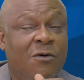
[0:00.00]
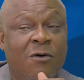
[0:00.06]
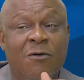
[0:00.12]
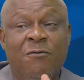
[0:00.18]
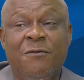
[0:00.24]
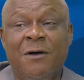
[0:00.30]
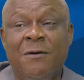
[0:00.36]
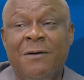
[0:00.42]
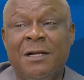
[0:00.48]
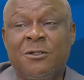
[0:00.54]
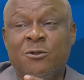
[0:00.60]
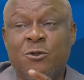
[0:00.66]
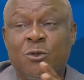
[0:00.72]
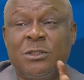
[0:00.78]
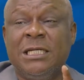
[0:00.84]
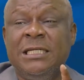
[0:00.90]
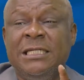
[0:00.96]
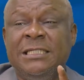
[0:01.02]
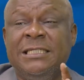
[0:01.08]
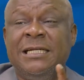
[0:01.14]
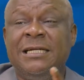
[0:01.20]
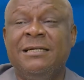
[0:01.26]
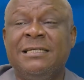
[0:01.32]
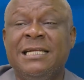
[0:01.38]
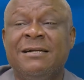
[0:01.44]
of our totally
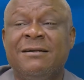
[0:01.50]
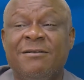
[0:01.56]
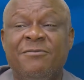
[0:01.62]
generated